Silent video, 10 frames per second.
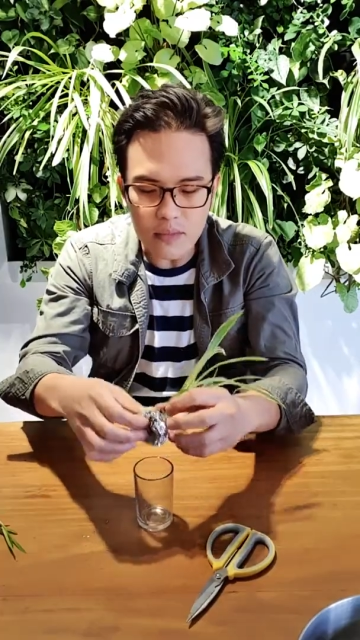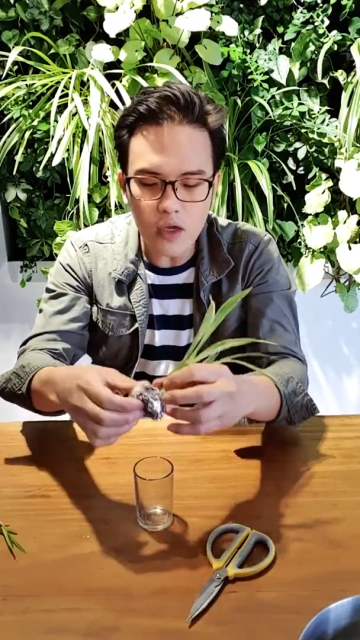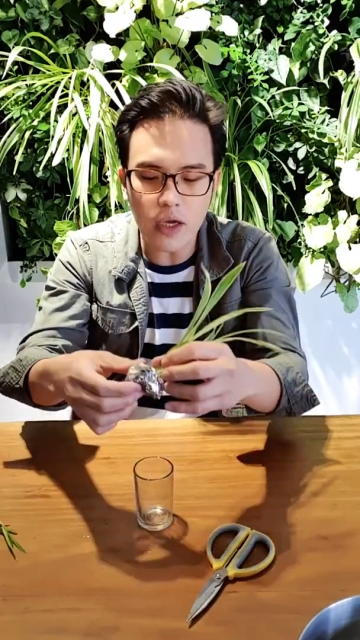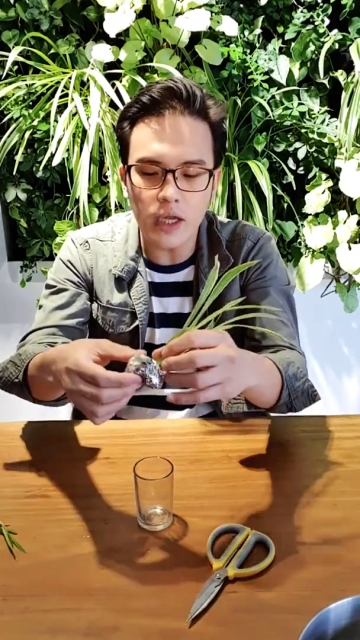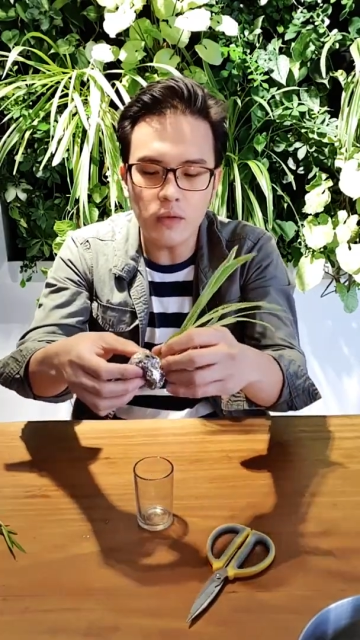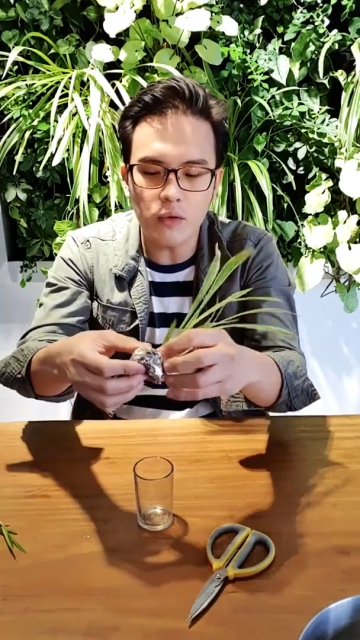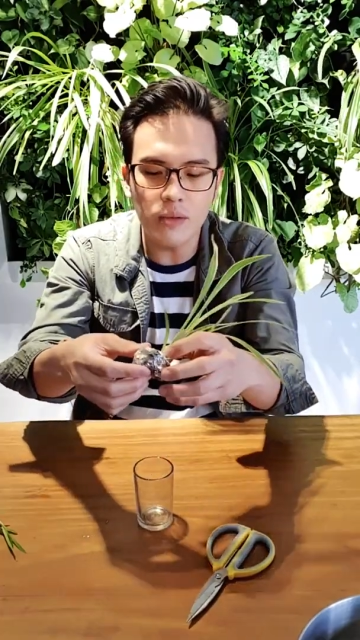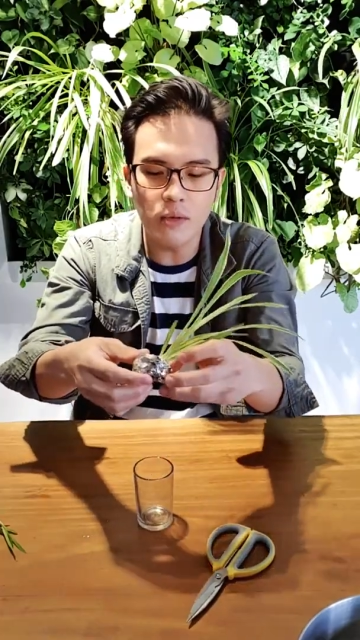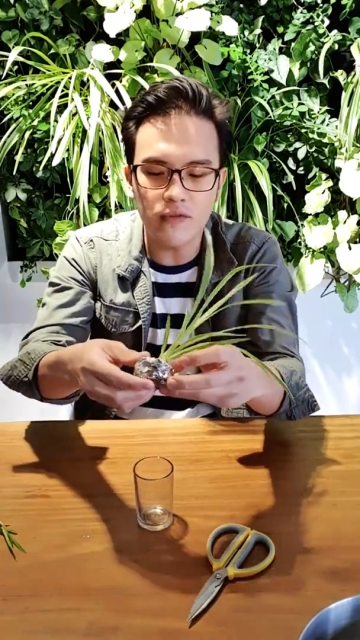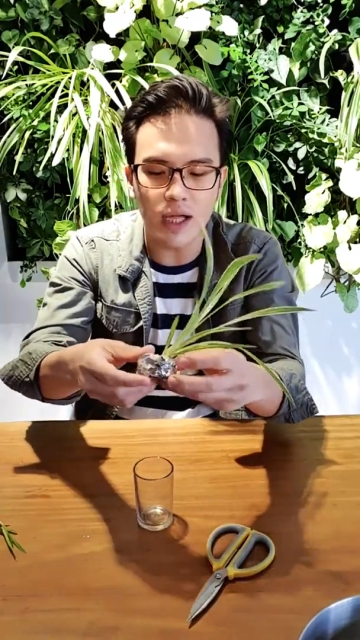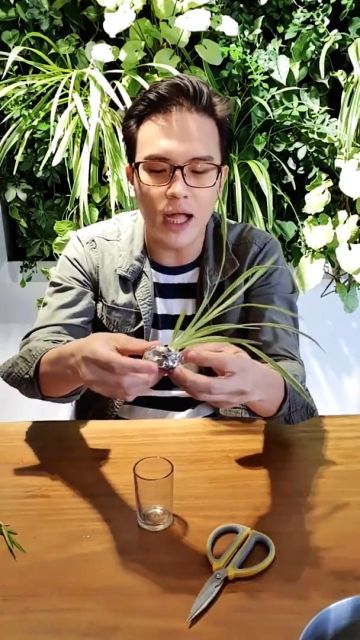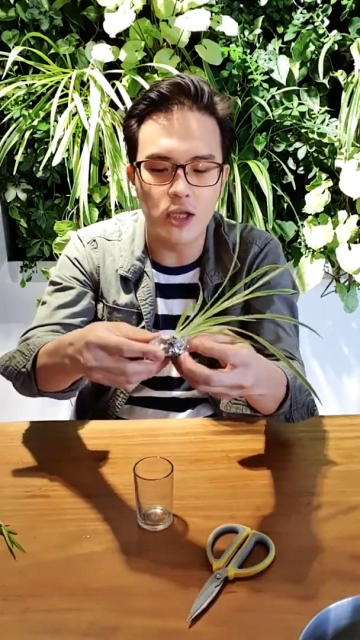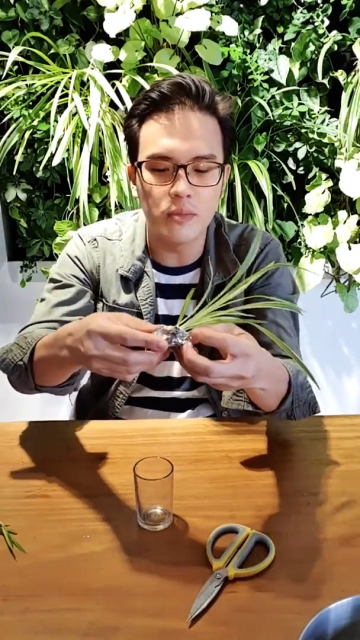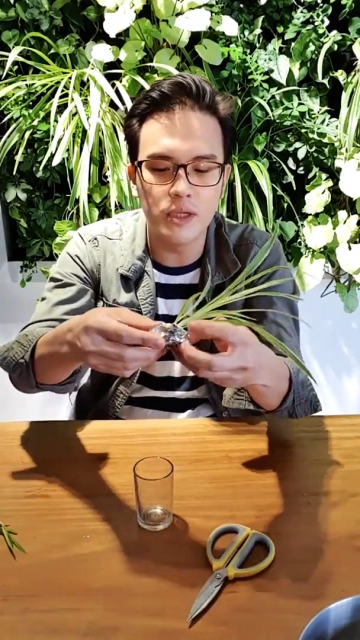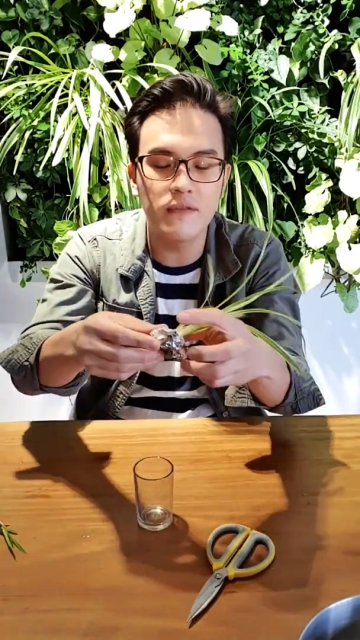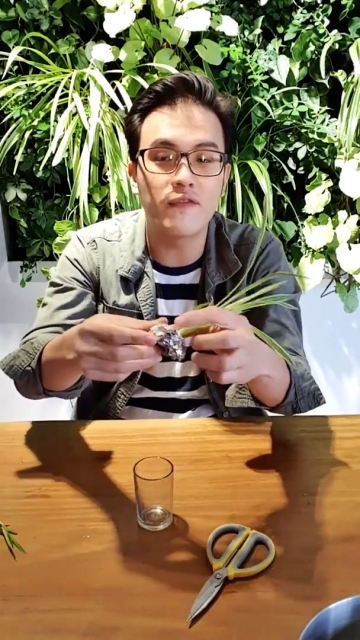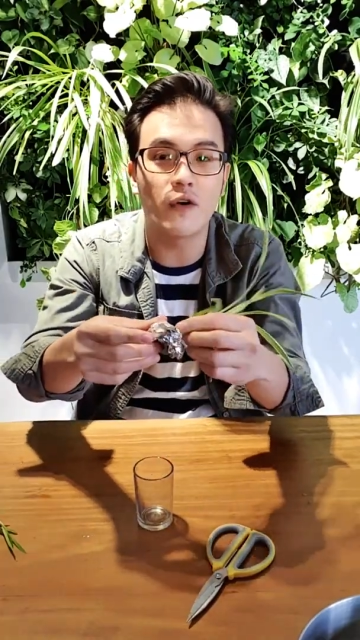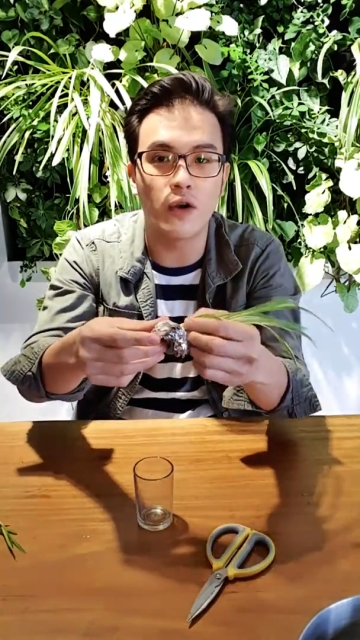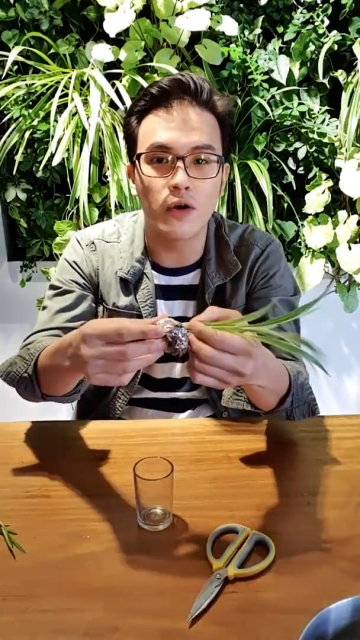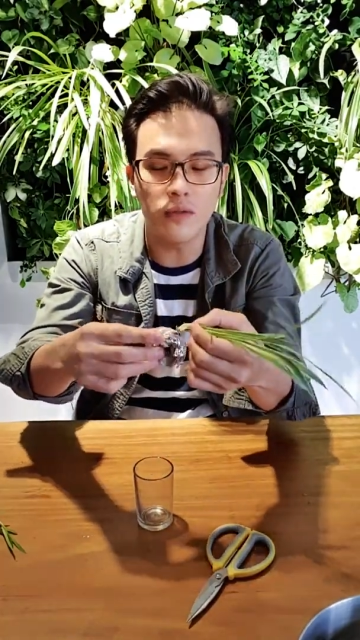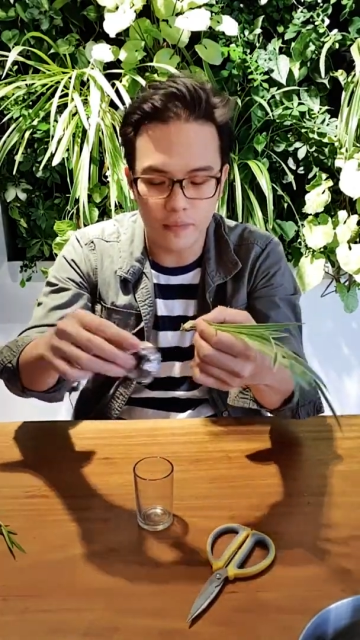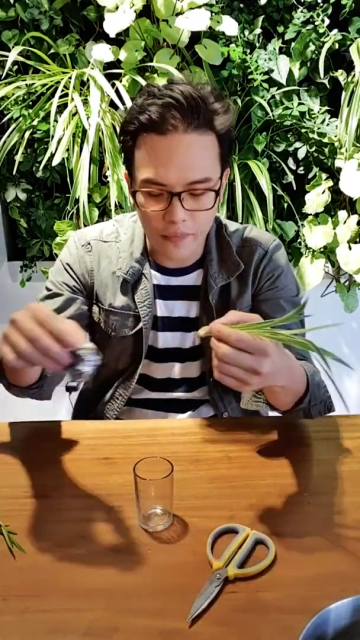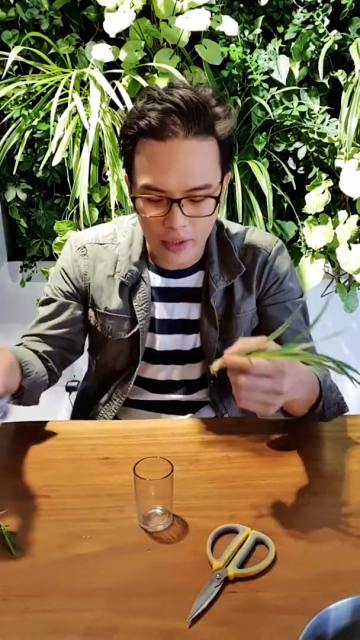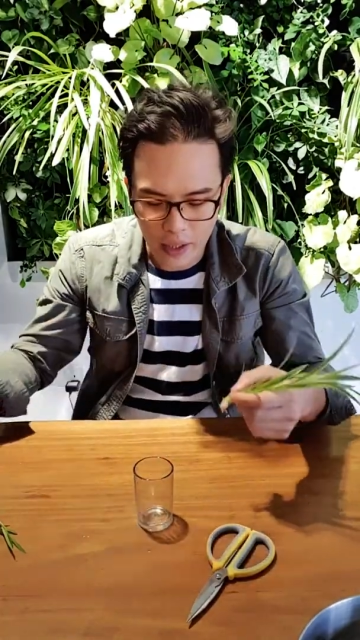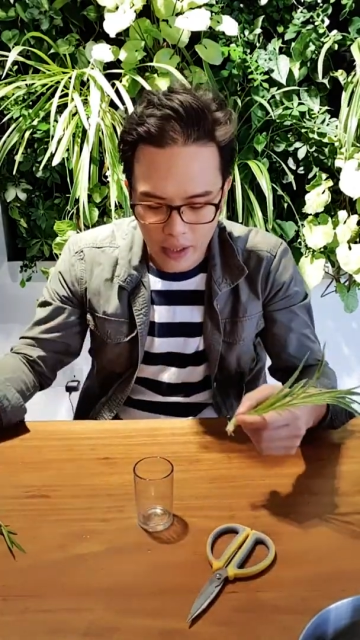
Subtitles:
Okay, remove the aluminum foil,